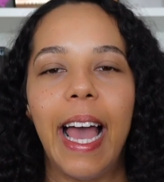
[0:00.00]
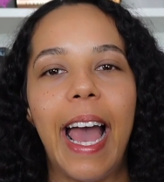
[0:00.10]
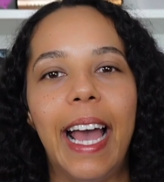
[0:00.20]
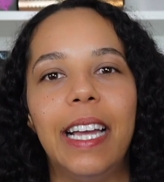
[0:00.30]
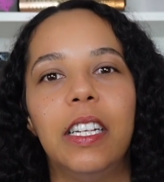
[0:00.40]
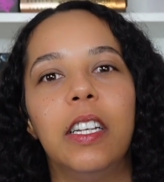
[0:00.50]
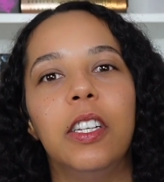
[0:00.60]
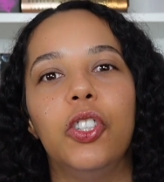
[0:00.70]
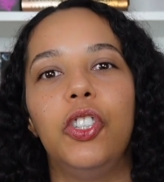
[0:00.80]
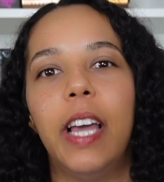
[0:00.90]
And
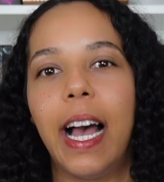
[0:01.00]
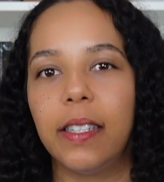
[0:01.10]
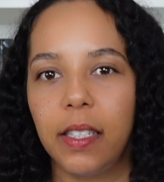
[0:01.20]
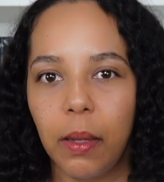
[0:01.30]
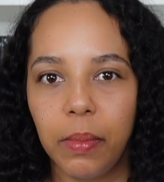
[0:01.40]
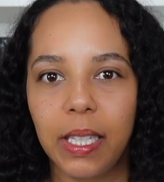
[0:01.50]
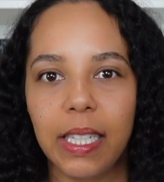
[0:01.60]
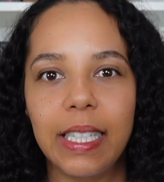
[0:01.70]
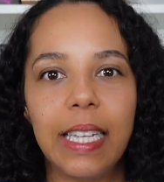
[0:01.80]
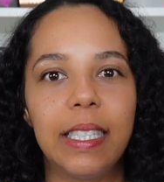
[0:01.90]
she has some
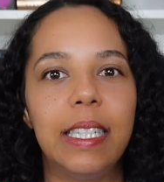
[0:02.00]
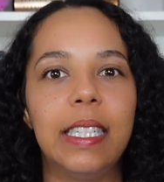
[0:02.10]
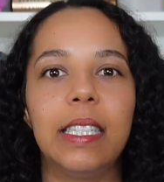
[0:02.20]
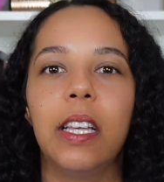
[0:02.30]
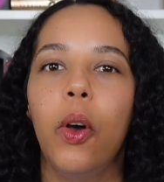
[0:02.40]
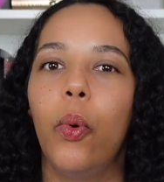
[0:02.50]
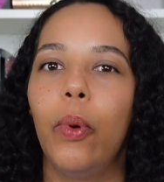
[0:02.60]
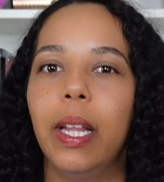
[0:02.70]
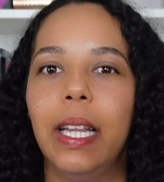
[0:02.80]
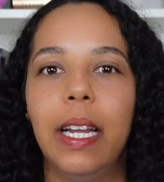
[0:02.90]
successes.
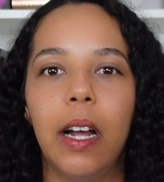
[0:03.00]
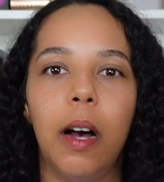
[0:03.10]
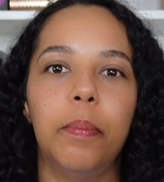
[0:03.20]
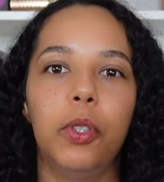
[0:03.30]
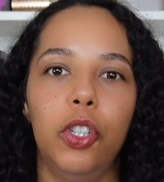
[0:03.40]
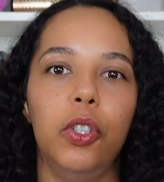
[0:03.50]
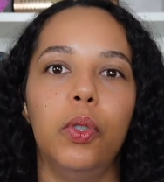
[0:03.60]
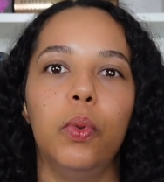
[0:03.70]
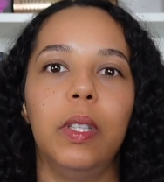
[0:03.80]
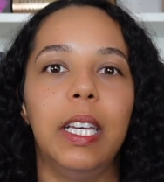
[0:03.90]
We lead up
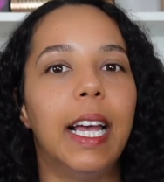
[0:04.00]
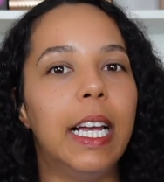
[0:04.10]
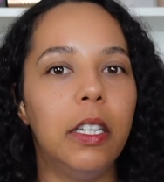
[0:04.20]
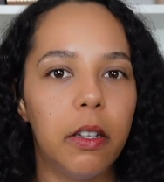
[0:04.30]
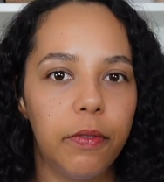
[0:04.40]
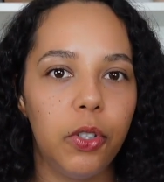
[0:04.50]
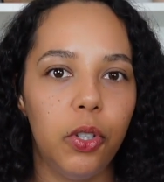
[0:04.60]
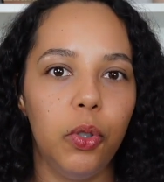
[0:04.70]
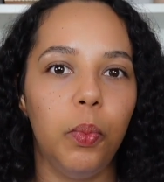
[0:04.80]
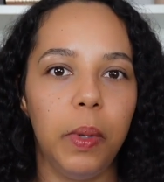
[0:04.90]
to the end of
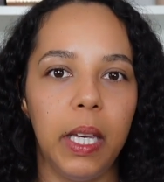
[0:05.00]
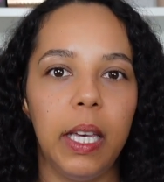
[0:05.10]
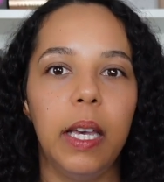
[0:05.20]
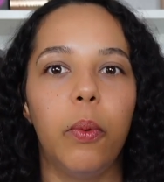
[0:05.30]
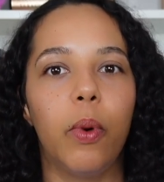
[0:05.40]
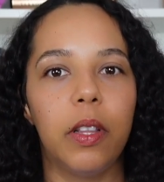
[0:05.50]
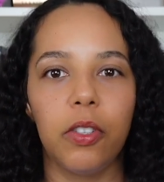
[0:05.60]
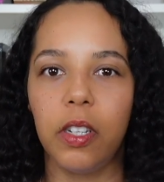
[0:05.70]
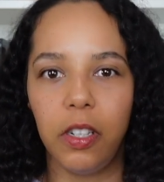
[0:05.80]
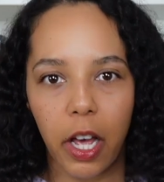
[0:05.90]
2B, where
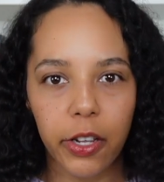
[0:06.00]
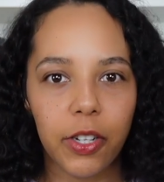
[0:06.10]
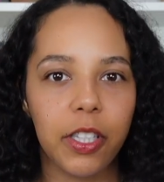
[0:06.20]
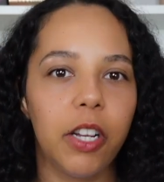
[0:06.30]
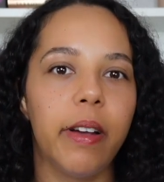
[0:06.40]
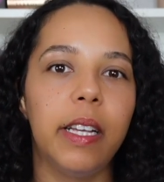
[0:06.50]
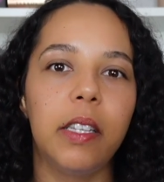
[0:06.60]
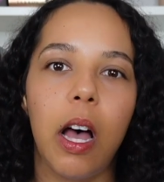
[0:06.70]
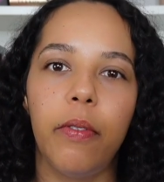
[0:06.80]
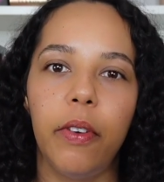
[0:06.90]
there's another series
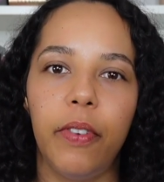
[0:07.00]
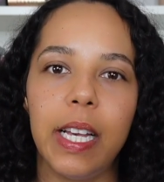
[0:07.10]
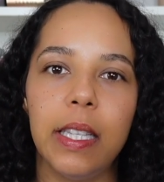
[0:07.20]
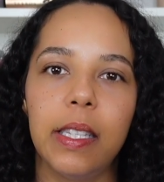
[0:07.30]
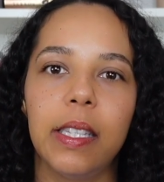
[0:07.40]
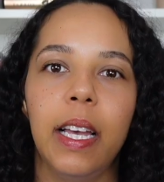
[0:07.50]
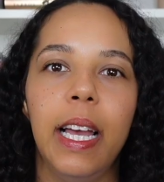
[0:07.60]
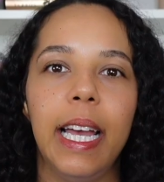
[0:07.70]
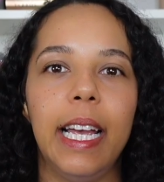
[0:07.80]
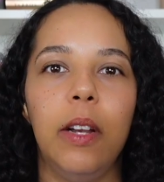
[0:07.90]
of events
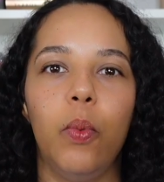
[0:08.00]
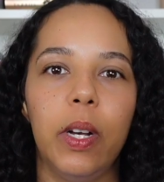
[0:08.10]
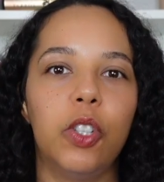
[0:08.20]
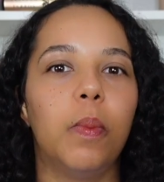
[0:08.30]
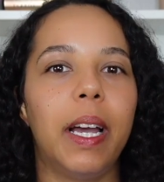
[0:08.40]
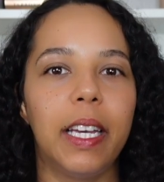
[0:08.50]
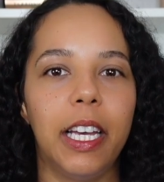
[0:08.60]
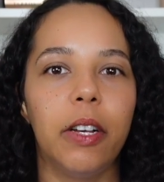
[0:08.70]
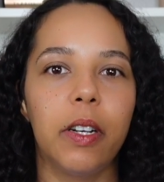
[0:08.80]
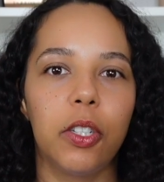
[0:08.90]
in which my
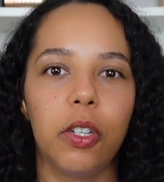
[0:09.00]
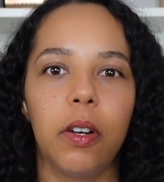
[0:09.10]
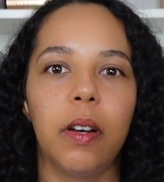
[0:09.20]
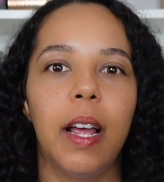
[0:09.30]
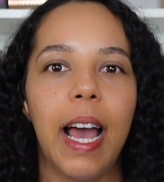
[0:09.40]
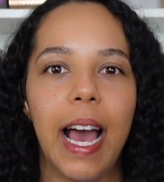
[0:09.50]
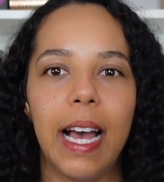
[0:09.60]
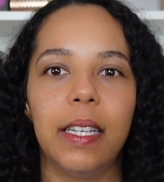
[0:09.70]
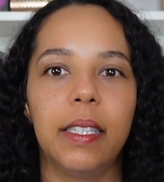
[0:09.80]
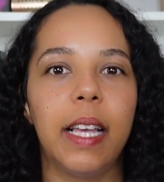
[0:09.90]
character
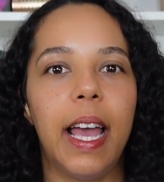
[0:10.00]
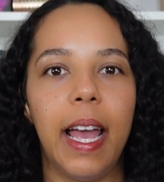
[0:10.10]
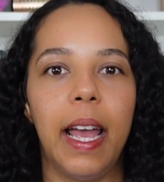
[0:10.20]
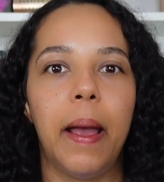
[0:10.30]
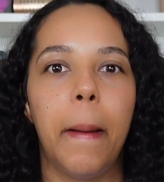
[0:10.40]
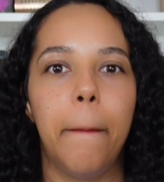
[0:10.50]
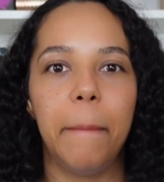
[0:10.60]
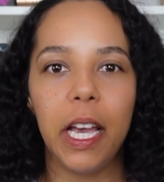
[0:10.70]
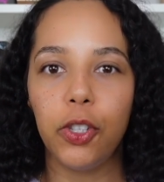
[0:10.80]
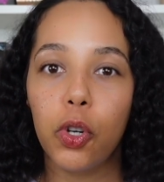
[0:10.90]
has a
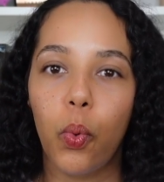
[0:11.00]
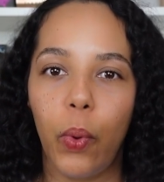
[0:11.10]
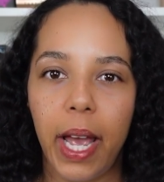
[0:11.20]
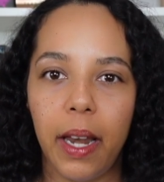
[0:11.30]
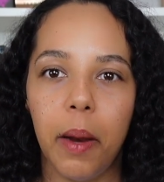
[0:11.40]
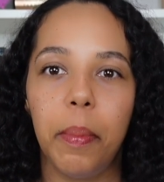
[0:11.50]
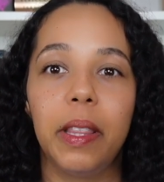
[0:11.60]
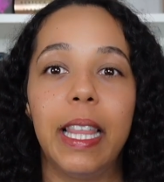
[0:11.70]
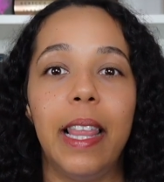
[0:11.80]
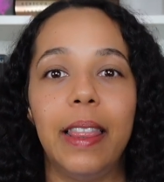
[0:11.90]
major win,
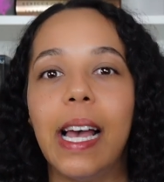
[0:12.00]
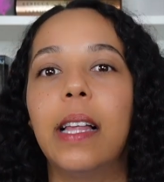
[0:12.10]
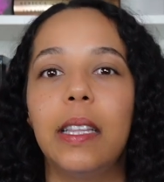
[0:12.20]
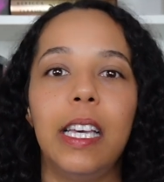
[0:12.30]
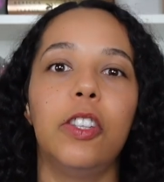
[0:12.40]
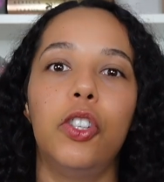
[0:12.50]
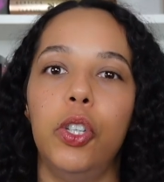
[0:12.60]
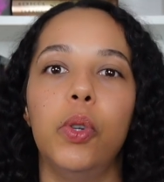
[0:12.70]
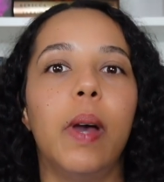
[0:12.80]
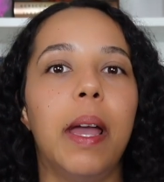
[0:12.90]
but then that leads
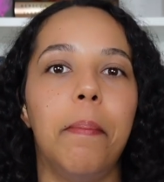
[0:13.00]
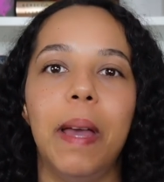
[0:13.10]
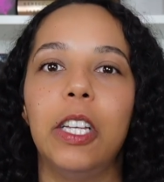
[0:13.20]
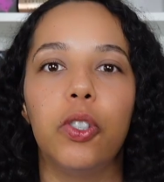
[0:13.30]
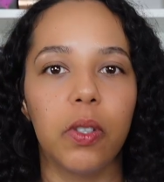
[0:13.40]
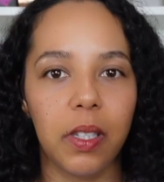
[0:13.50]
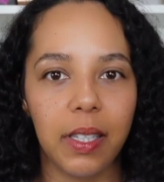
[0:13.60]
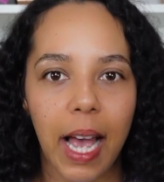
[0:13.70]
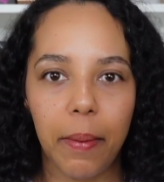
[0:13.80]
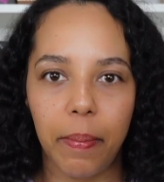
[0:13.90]
to a major
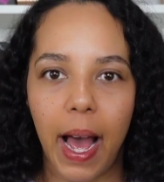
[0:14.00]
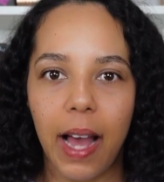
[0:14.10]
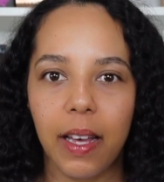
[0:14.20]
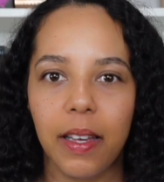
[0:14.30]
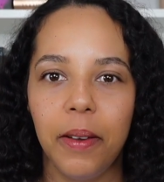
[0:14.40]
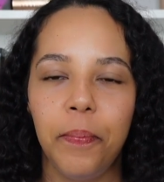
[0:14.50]
setback.